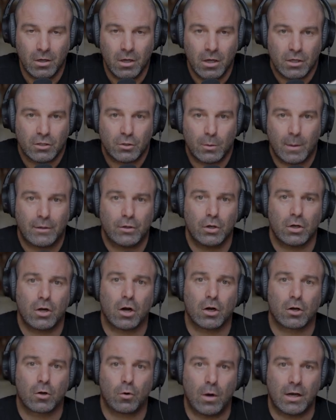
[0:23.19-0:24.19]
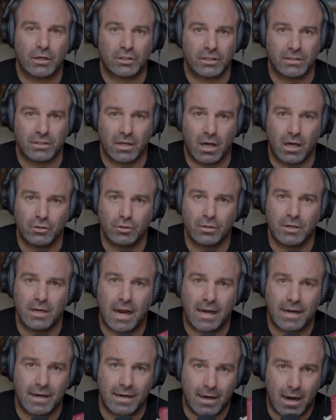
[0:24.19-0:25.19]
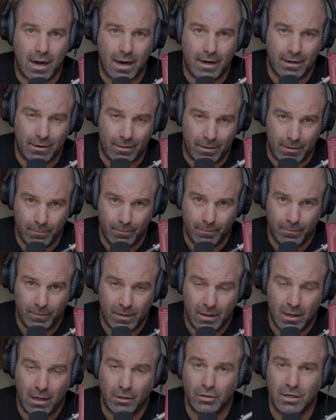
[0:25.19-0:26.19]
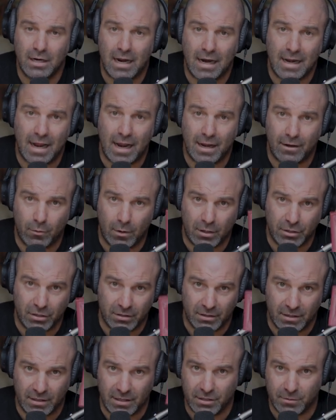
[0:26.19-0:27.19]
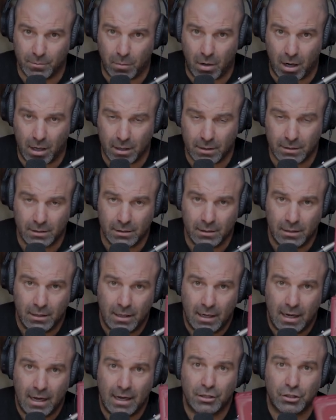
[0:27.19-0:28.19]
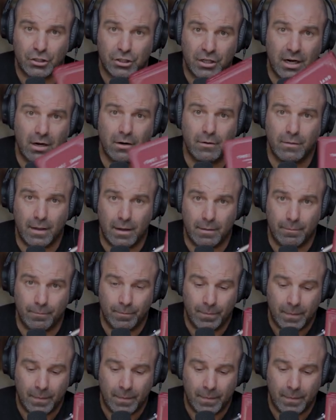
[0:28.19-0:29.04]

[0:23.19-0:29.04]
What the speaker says: So we took our questions, 199 of them, 199 questions in each box, and shared them.